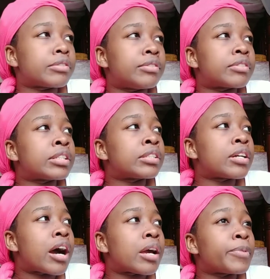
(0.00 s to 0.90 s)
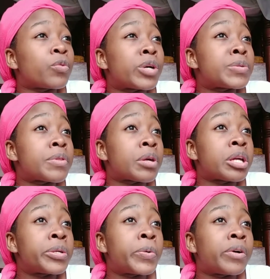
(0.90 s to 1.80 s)
children. I mean, what do
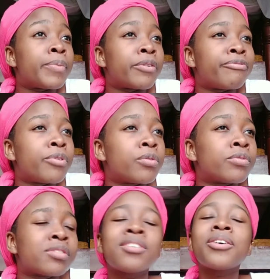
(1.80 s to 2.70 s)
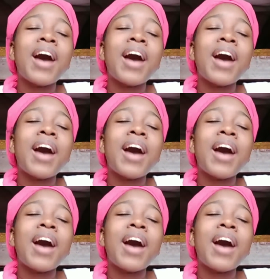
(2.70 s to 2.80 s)
they know about phones?